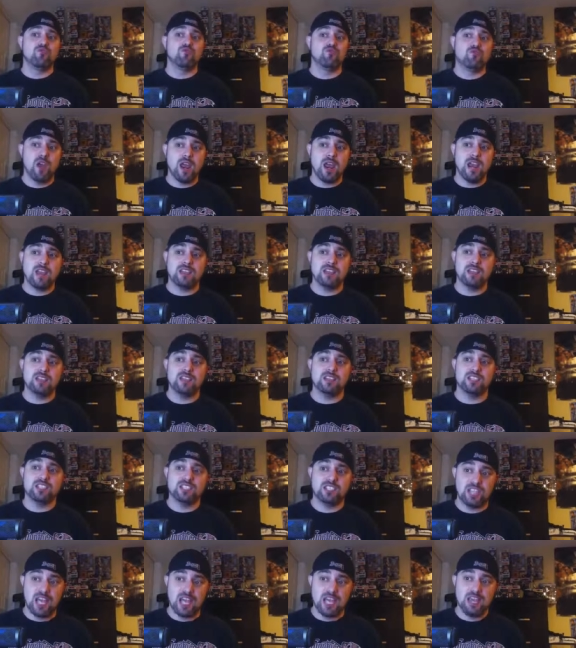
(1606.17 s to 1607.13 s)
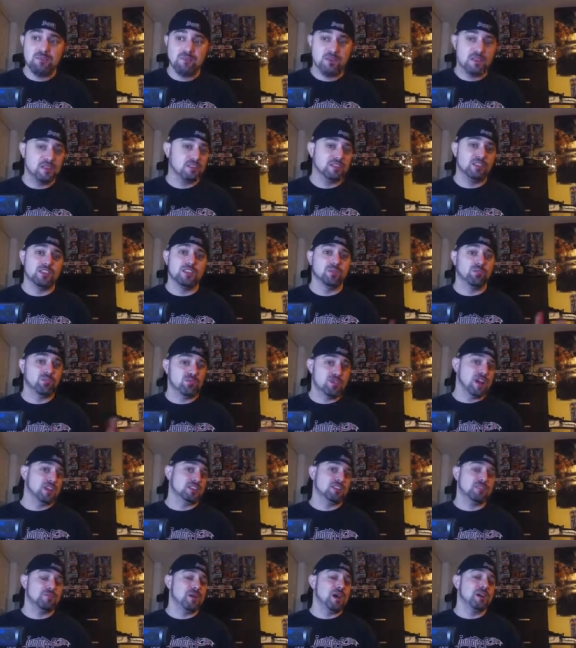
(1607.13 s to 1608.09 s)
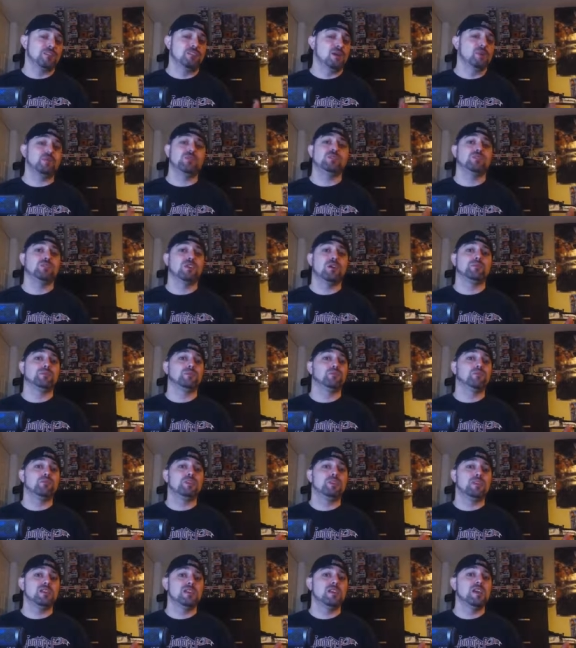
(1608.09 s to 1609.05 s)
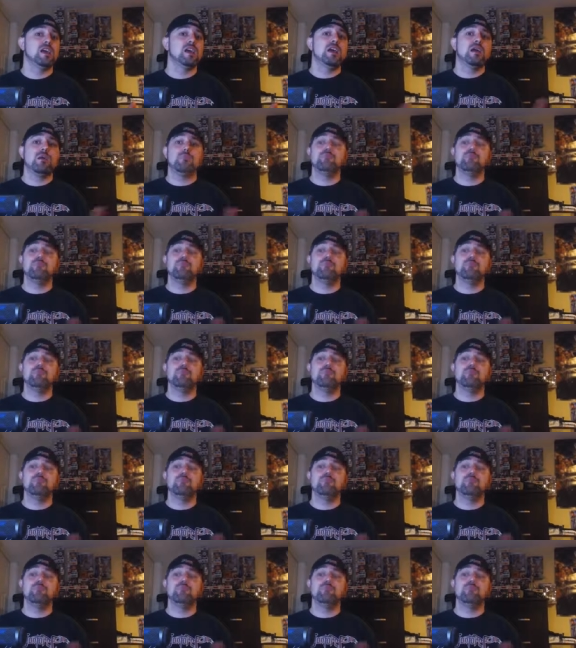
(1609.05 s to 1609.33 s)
rated statement to the press about WWE